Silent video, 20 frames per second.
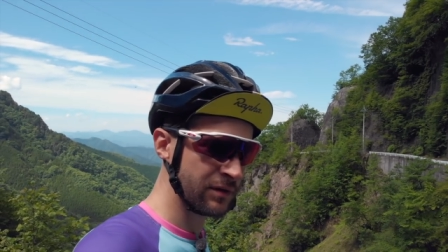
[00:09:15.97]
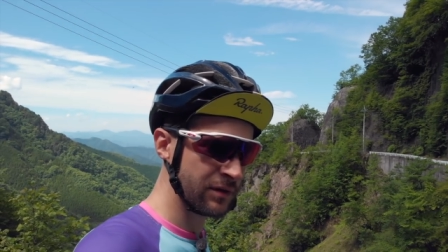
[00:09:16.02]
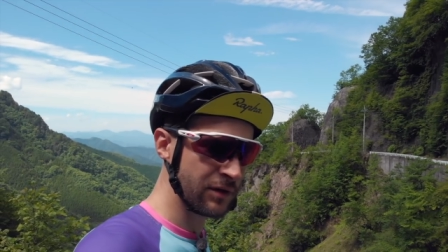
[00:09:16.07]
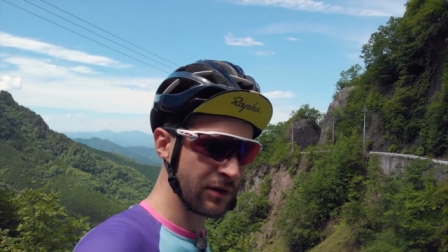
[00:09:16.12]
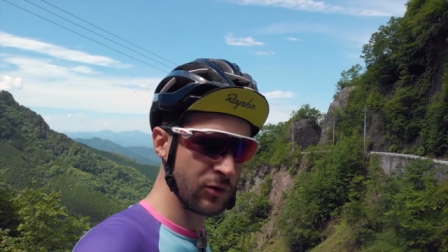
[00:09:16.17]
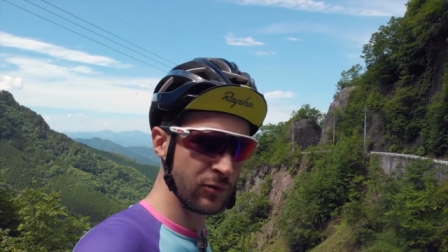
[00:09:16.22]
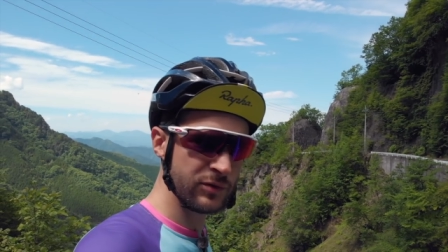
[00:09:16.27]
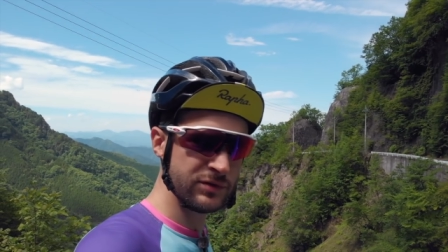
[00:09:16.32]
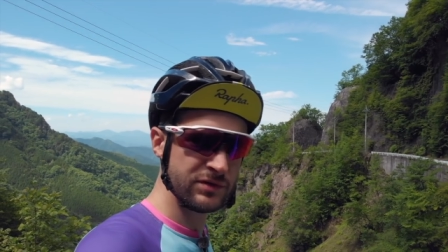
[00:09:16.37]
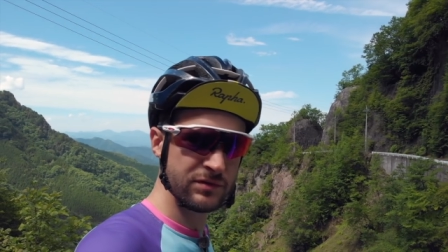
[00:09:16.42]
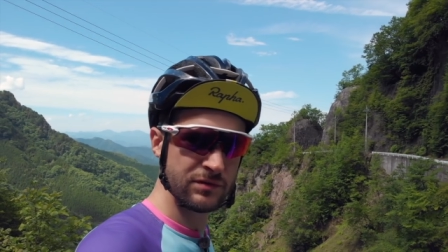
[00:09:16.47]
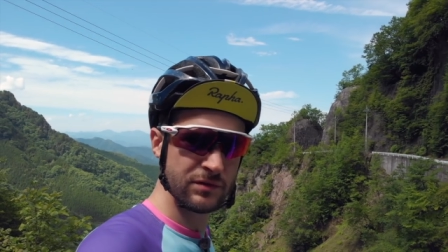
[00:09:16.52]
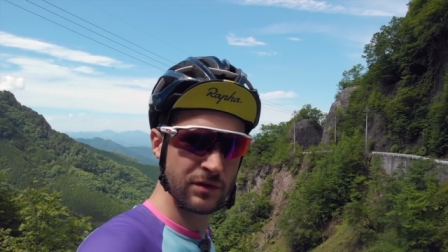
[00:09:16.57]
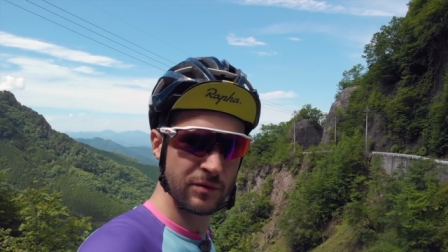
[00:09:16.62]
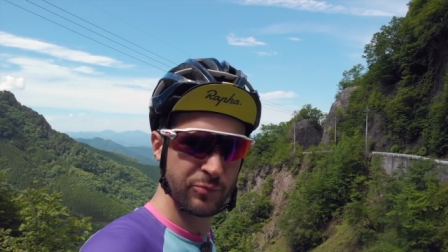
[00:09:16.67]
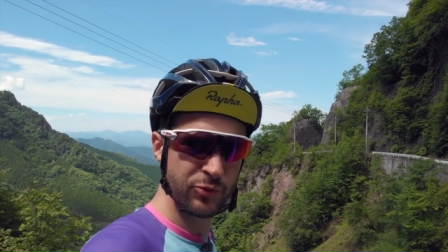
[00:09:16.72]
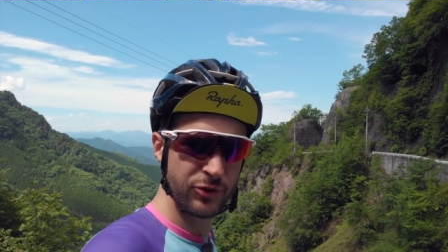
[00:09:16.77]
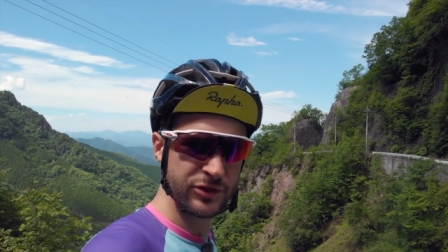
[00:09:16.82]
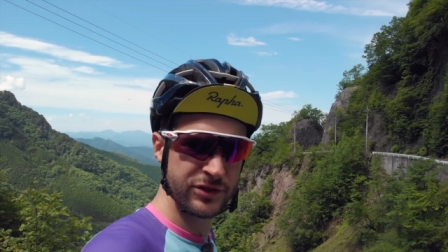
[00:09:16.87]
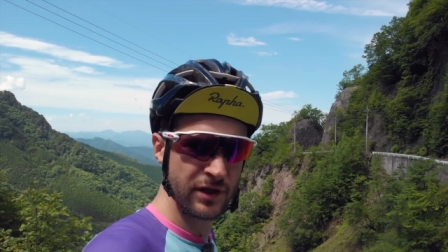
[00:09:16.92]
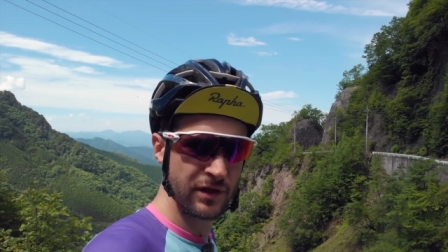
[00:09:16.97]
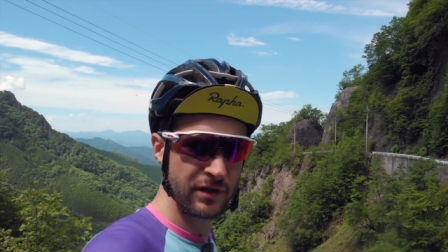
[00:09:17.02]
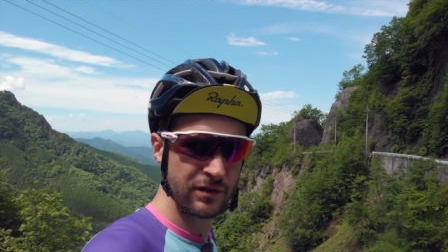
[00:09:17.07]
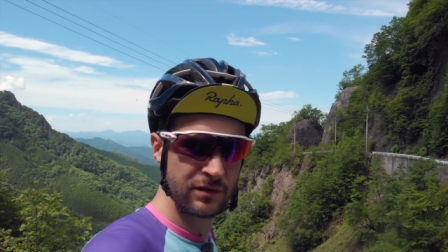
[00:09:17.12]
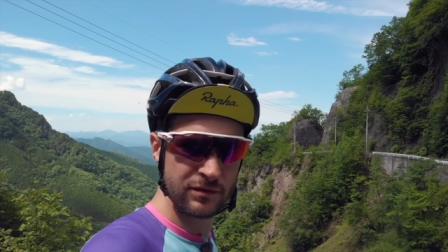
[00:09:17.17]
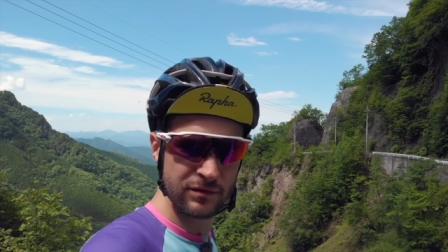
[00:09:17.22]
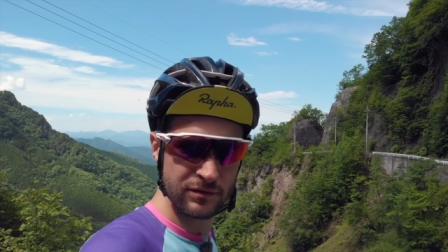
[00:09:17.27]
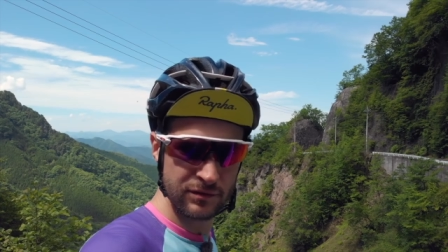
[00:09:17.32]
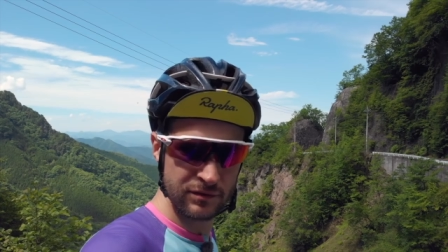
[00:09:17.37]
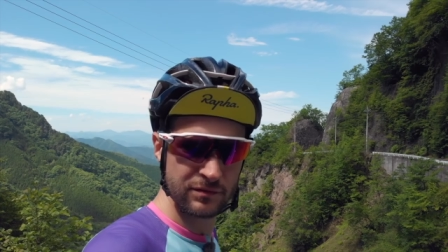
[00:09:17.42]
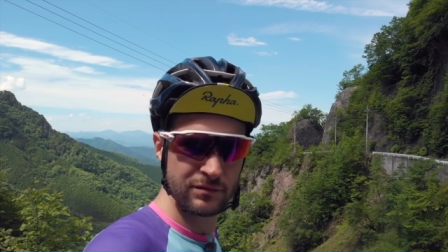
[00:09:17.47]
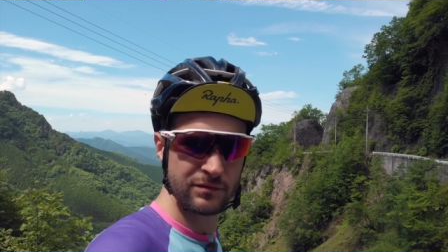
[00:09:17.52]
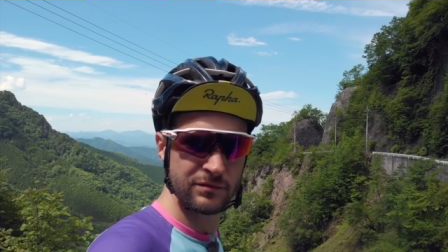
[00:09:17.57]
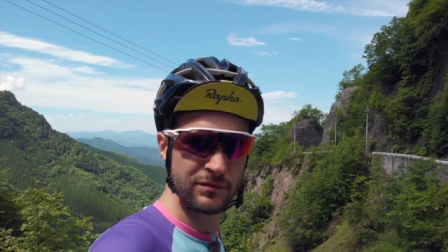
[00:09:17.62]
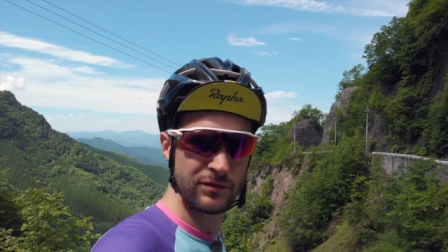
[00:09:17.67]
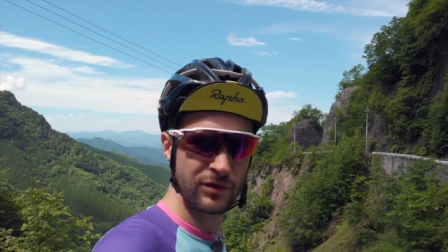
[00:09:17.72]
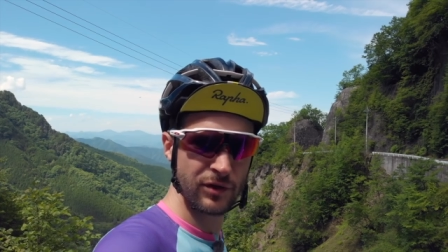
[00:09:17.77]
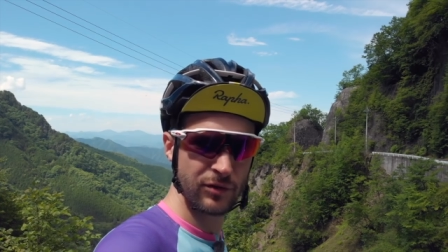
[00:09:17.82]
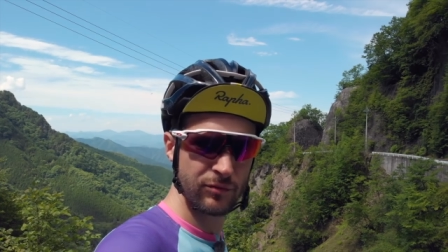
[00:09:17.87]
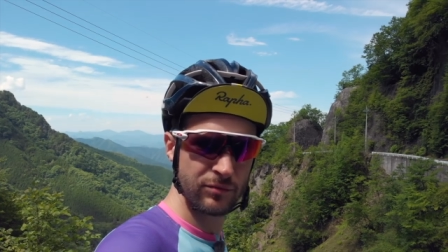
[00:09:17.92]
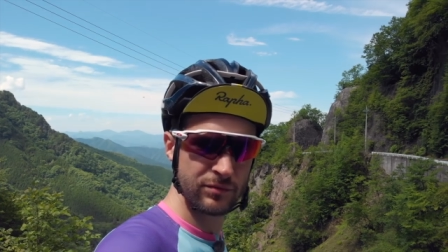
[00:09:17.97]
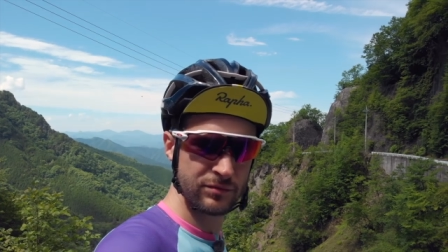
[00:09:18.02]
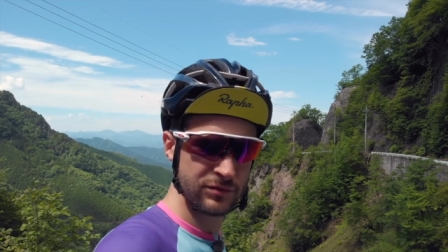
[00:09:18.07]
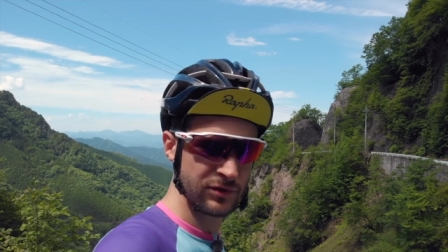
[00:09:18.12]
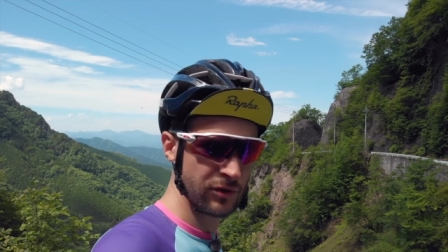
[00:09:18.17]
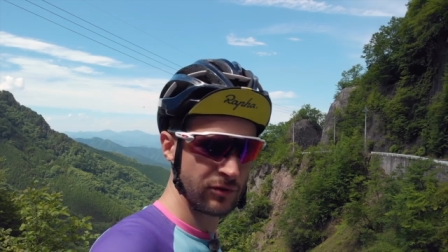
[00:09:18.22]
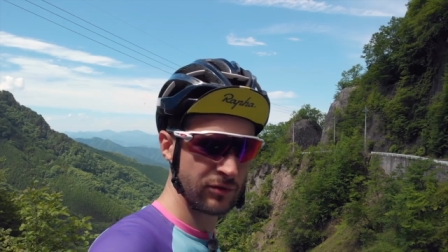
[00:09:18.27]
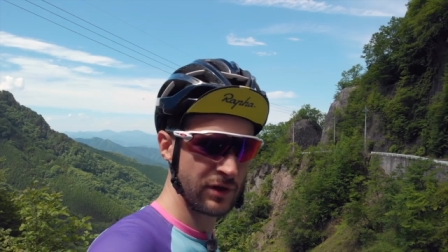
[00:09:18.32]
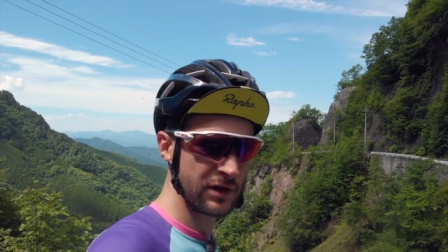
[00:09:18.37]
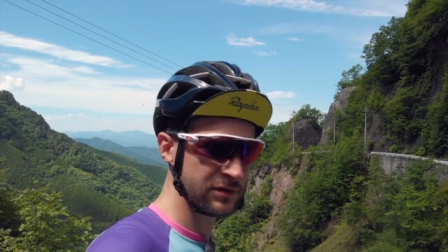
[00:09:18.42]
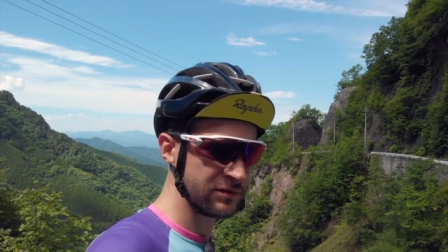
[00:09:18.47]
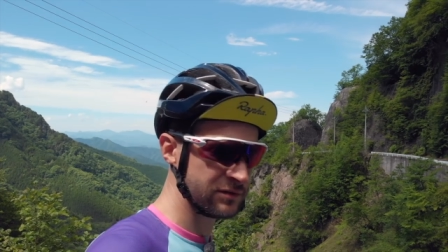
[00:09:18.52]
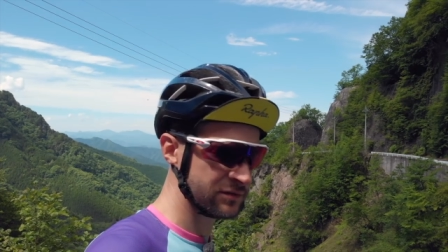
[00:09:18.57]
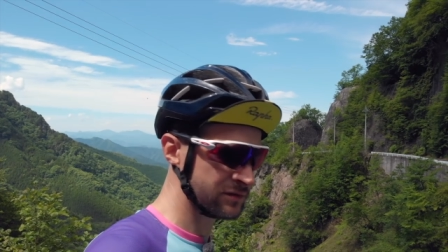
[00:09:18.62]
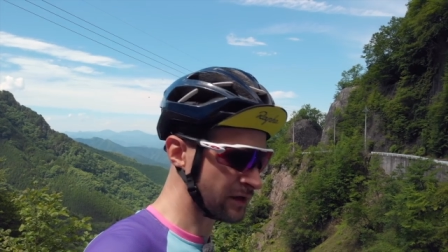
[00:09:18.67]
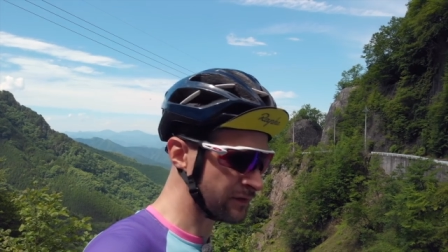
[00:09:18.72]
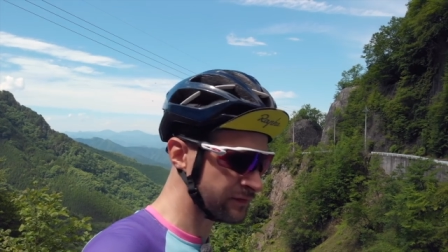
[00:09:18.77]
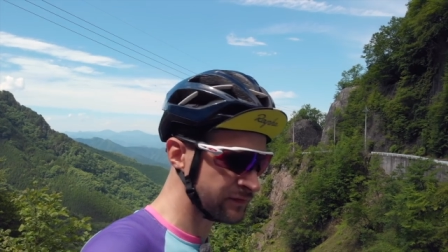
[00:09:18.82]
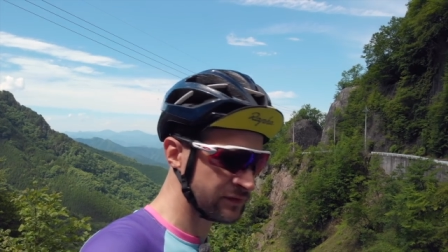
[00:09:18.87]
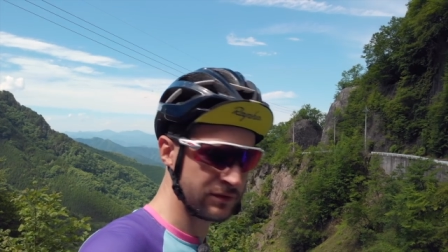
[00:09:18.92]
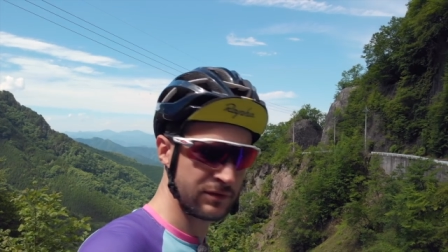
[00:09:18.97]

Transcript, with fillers: Always appreciate it. You know, you know that stuff.